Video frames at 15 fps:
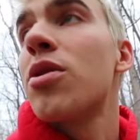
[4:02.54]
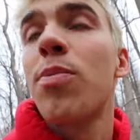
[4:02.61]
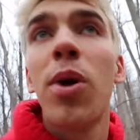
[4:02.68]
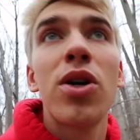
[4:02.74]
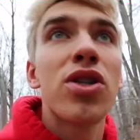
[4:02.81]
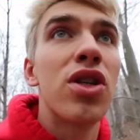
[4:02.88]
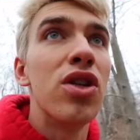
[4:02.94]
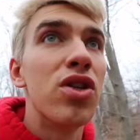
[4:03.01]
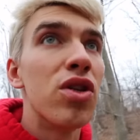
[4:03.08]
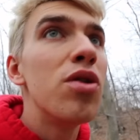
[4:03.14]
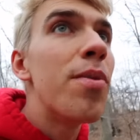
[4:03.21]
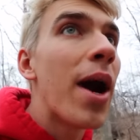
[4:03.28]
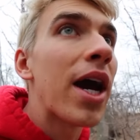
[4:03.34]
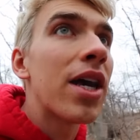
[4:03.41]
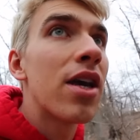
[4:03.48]
this person do
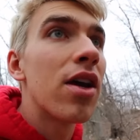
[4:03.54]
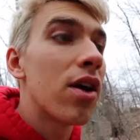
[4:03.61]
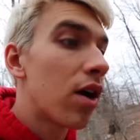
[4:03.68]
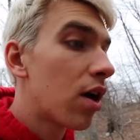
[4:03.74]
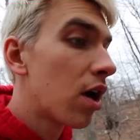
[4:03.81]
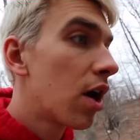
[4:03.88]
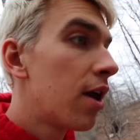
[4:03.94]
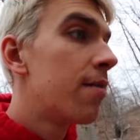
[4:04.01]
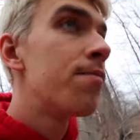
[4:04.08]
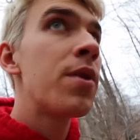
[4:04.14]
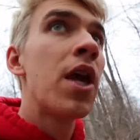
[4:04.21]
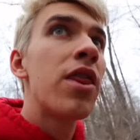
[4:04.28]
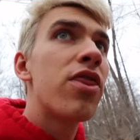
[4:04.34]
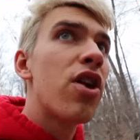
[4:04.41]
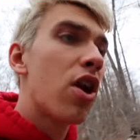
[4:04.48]
back here?
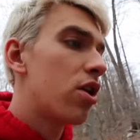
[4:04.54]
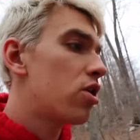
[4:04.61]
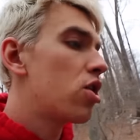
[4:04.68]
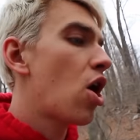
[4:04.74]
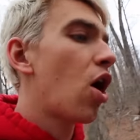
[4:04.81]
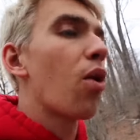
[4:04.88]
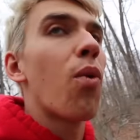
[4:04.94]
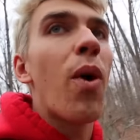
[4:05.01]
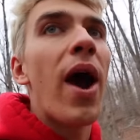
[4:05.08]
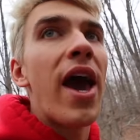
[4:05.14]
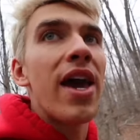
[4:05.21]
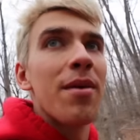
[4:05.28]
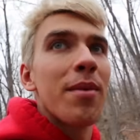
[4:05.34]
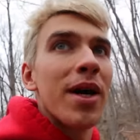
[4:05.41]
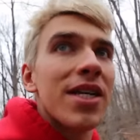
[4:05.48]
There, no
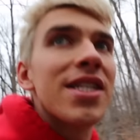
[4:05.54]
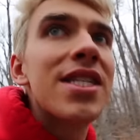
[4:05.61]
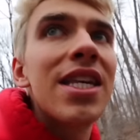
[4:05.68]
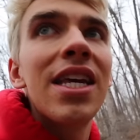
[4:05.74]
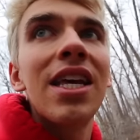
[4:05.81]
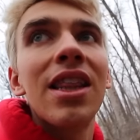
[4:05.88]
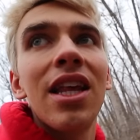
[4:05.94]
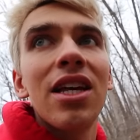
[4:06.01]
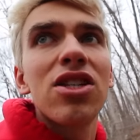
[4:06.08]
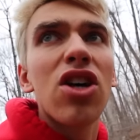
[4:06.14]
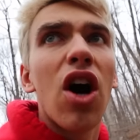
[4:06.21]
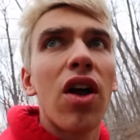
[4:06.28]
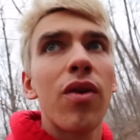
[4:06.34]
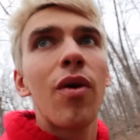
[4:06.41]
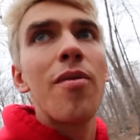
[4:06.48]
way am I seeing this
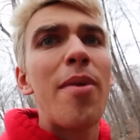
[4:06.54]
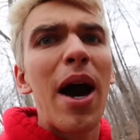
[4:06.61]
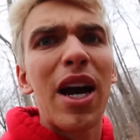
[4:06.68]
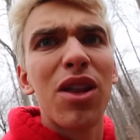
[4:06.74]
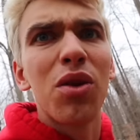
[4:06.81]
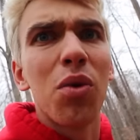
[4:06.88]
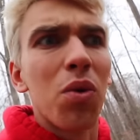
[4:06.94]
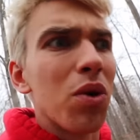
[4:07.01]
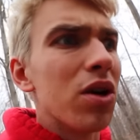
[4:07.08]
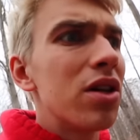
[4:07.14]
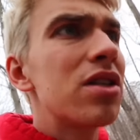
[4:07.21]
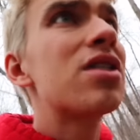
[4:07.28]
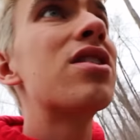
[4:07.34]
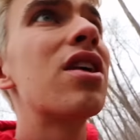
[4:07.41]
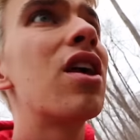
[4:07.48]
all the way back in the
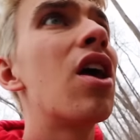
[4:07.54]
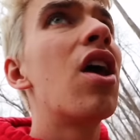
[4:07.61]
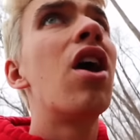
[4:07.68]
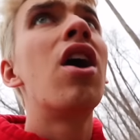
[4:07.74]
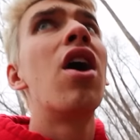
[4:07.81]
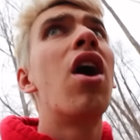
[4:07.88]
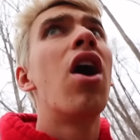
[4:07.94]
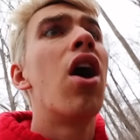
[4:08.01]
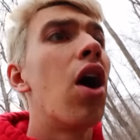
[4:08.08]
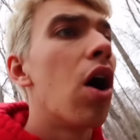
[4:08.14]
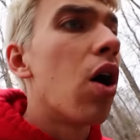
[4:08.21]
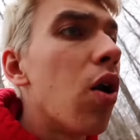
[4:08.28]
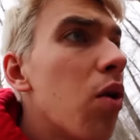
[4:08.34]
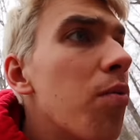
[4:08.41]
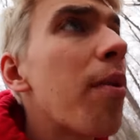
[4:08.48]
woods?
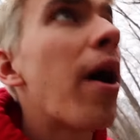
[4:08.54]
Oh